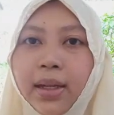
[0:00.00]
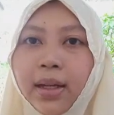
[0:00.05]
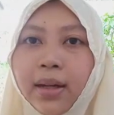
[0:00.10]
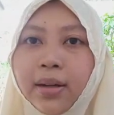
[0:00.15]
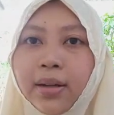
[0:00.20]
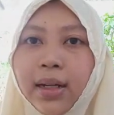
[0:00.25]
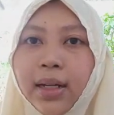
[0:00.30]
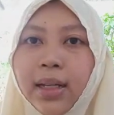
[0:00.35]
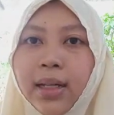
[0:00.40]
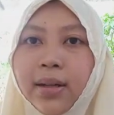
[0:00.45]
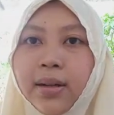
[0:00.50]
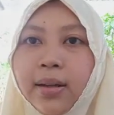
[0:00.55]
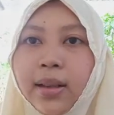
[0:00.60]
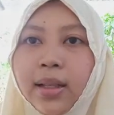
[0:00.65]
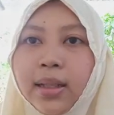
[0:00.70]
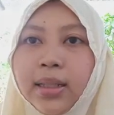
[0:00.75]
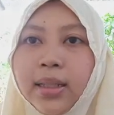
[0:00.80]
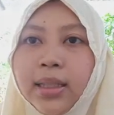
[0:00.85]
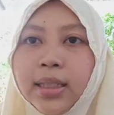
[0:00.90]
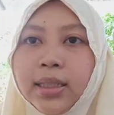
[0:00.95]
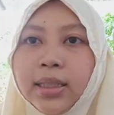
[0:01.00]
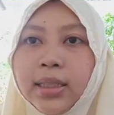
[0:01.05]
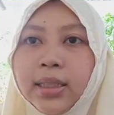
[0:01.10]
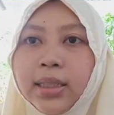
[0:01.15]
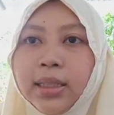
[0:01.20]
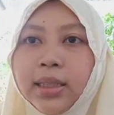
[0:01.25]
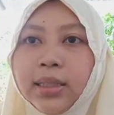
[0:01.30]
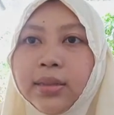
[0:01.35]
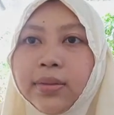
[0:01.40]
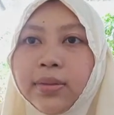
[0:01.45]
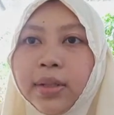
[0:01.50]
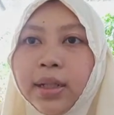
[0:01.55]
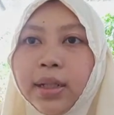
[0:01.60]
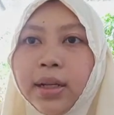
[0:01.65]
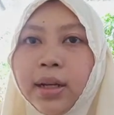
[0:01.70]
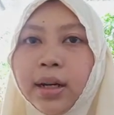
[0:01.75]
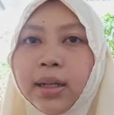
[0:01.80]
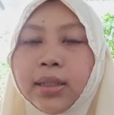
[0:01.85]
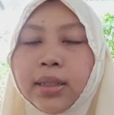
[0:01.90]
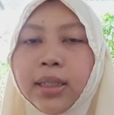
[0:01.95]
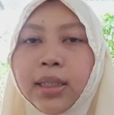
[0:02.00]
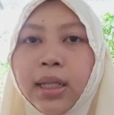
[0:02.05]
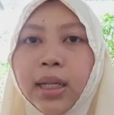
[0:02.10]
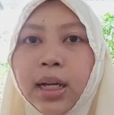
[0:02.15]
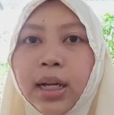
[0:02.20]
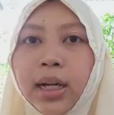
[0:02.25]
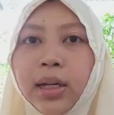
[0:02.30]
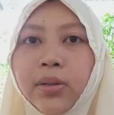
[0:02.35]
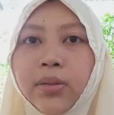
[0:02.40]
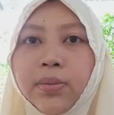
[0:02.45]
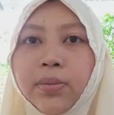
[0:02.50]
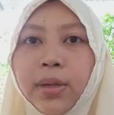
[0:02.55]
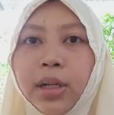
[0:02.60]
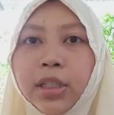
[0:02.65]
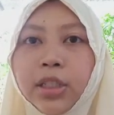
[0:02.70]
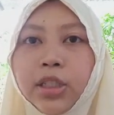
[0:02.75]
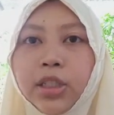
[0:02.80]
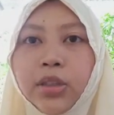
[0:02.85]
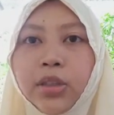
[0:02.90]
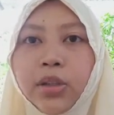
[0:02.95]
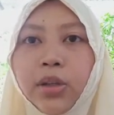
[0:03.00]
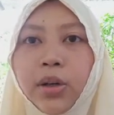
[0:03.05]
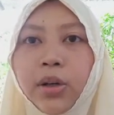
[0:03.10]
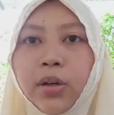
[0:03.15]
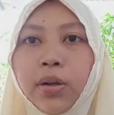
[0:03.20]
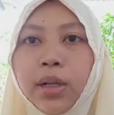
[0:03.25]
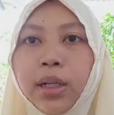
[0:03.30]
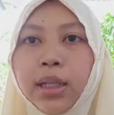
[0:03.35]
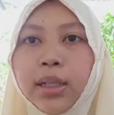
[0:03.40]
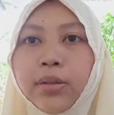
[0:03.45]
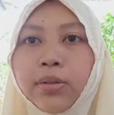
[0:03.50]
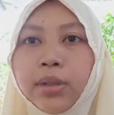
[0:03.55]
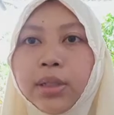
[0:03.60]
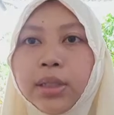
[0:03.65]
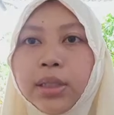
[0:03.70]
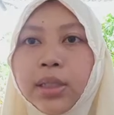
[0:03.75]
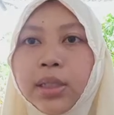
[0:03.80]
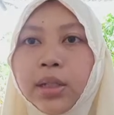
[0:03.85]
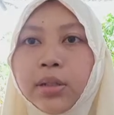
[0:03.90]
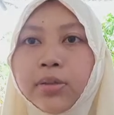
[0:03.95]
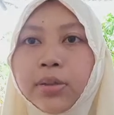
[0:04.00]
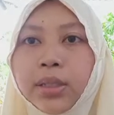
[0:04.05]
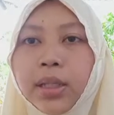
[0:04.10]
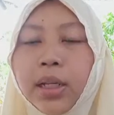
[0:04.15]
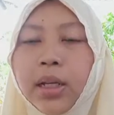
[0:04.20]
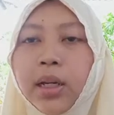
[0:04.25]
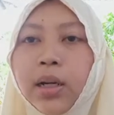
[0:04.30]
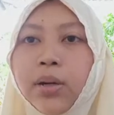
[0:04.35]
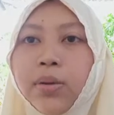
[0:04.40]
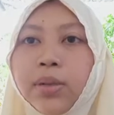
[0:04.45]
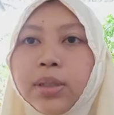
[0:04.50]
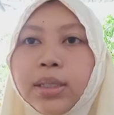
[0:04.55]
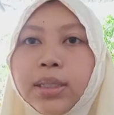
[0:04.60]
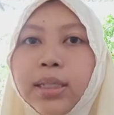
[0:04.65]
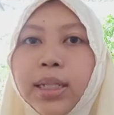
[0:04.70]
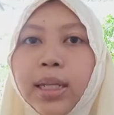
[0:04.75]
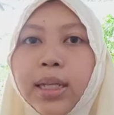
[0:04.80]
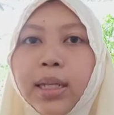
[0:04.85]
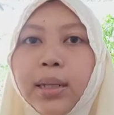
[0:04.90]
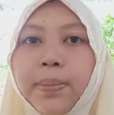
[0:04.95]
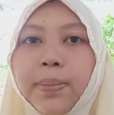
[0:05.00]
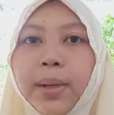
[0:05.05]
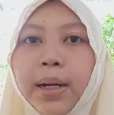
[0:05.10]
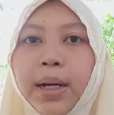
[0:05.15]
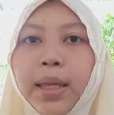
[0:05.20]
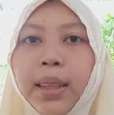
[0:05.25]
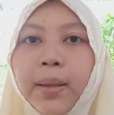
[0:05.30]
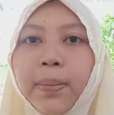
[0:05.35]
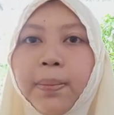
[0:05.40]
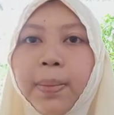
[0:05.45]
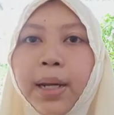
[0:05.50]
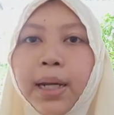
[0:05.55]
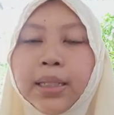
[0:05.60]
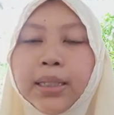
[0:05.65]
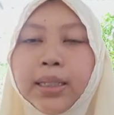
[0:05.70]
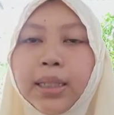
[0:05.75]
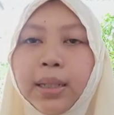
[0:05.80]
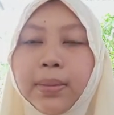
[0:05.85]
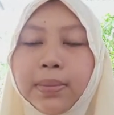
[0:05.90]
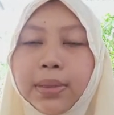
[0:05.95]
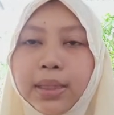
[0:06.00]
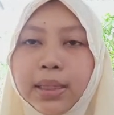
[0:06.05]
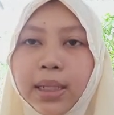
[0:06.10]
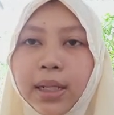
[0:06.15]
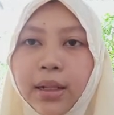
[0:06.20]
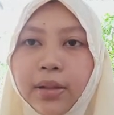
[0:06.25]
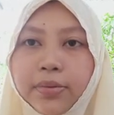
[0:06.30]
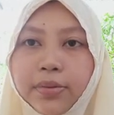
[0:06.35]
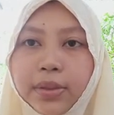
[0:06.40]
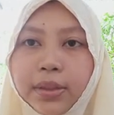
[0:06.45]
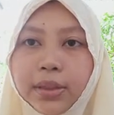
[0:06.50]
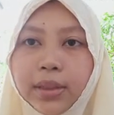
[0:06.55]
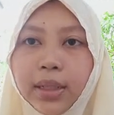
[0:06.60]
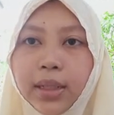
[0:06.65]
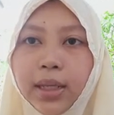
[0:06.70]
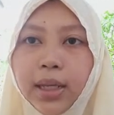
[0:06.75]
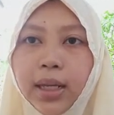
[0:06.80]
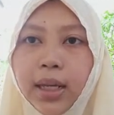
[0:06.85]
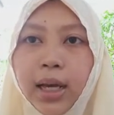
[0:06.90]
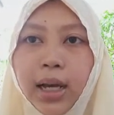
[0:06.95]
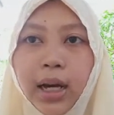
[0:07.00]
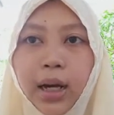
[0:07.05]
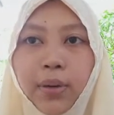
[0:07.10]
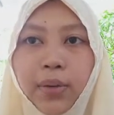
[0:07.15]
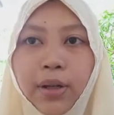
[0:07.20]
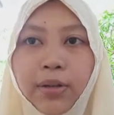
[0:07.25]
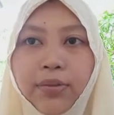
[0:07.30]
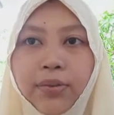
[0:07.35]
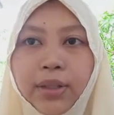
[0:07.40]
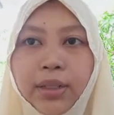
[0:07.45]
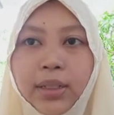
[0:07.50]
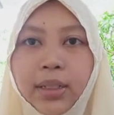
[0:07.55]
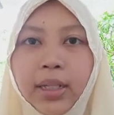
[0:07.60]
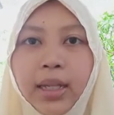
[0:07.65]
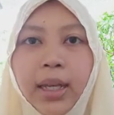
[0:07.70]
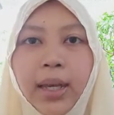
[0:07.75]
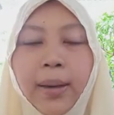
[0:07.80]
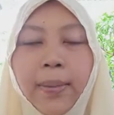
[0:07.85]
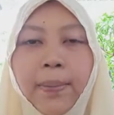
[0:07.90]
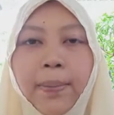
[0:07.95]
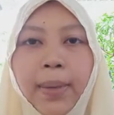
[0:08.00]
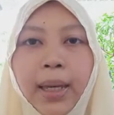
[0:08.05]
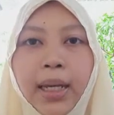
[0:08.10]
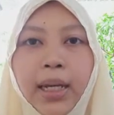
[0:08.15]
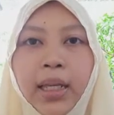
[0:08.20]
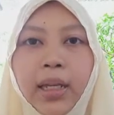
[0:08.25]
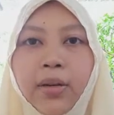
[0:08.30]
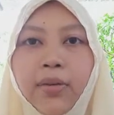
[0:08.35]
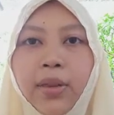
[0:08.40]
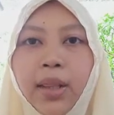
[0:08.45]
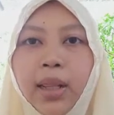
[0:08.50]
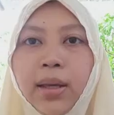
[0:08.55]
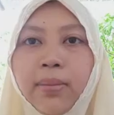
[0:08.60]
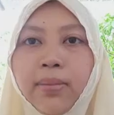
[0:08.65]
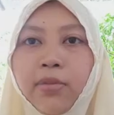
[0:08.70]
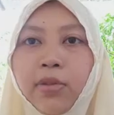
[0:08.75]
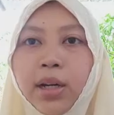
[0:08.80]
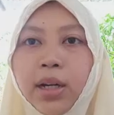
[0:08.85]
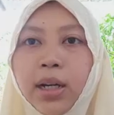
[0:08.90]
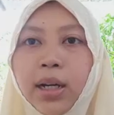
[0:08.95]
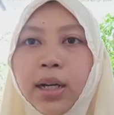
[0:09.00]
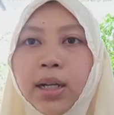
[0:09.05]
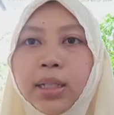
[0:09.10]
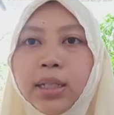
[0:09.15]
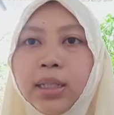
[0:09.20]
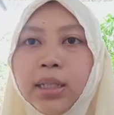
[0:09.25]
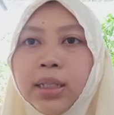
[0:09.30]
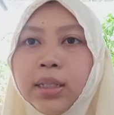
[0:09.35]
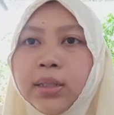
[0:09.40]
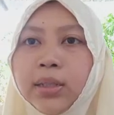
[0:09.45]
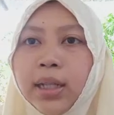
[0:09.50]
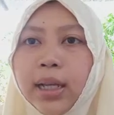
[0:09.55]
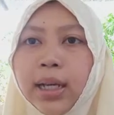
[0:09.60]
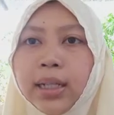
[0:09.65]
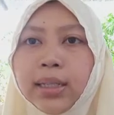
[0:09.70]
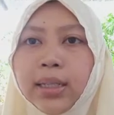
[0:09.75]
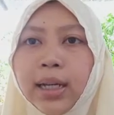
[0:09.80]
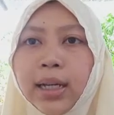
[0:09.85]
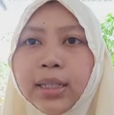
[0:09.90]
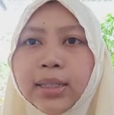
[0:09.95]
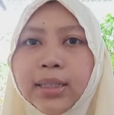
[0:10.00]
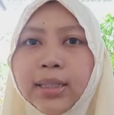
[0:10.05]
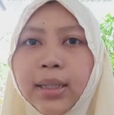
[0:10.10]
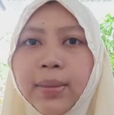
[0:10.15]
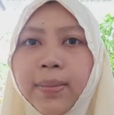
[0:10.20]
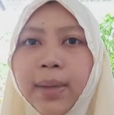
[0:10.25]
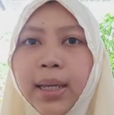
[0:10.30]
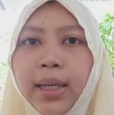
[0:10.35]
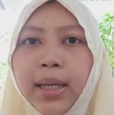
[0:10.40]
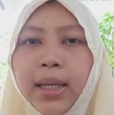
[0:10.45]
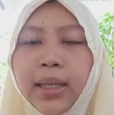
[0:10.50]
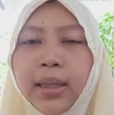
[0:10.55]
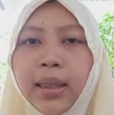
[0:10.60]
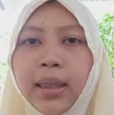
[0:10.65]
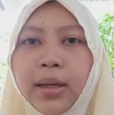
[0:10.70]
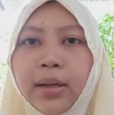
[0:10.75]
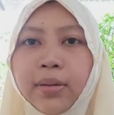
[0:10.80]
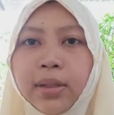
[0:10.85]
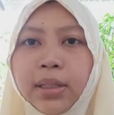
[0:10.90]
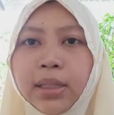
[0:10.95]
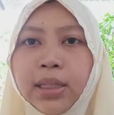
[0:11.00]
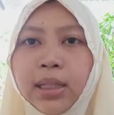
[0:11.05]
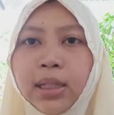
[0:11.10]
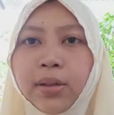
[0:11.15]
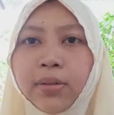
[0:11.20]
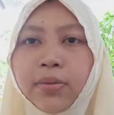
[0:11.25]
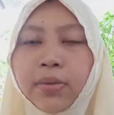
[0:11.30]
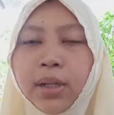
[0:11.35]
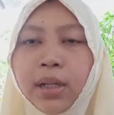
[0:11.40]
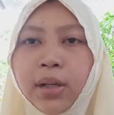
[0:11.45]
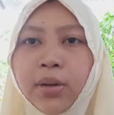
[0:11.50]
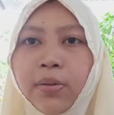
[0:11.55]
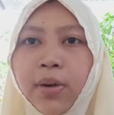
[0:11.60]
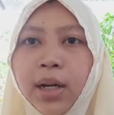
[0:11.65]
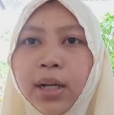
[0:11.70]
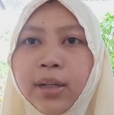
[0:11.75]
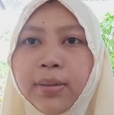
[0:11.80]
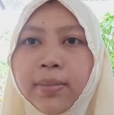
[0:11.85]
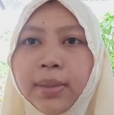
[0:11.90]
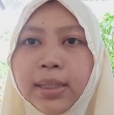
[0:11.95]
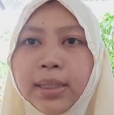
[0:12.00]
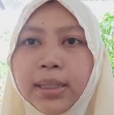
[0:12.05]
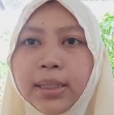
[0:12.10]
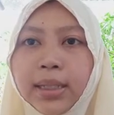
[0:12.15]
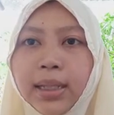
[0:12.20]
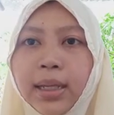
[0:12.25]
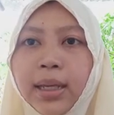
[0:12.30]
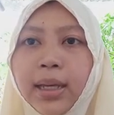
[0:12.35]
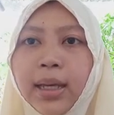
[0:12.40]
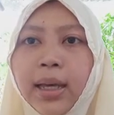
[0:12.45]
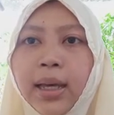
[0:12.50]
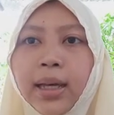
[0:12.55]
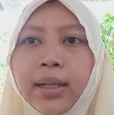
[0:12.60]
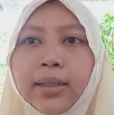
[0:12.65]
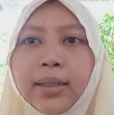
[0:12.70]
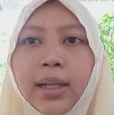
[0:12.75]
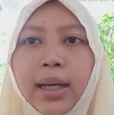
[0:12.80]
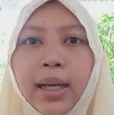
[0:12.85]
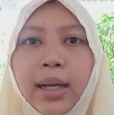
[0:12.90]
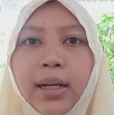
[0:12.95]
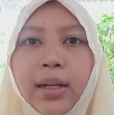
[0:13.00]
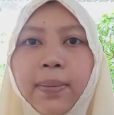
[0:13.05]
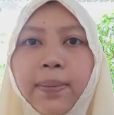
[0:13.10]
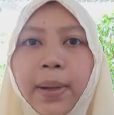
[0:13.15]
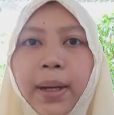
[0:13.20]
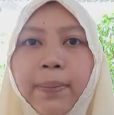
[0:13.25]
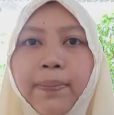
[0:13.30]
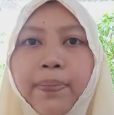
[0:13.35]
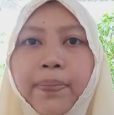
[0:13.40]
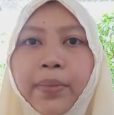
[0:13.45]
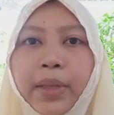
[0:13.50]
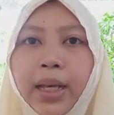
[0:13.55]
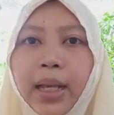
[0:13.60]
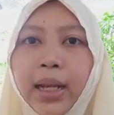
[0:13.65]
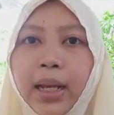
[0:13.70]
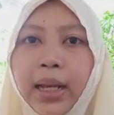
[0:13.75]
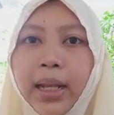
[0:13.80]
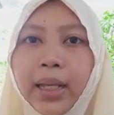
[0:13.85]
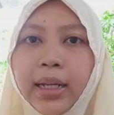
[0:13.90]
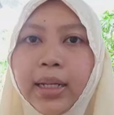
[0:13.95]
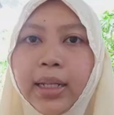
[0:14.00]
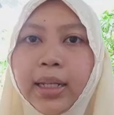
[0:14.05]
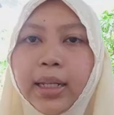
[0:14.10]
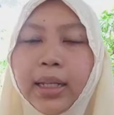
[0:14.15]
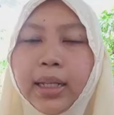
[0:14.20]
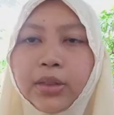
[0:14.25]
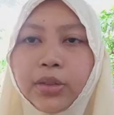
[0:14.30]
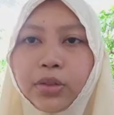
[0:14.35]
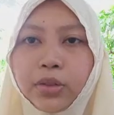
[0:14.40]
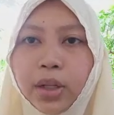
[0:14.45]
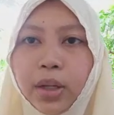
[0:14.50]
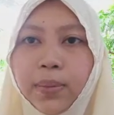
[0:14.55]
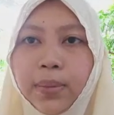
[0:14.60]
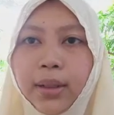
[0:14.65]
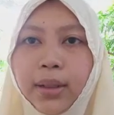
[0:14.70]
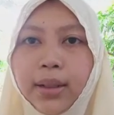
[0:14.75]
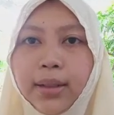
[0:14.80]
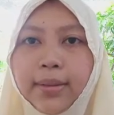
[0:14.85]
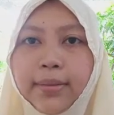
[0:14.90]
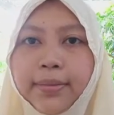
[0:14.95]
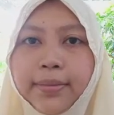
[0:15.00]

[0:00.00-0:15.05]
Earlier, the decision regarding how much to hold in reserves was taken by the banks themselves. However, many of them were not good at estimating the reserve requirements and ended up landing in trouble.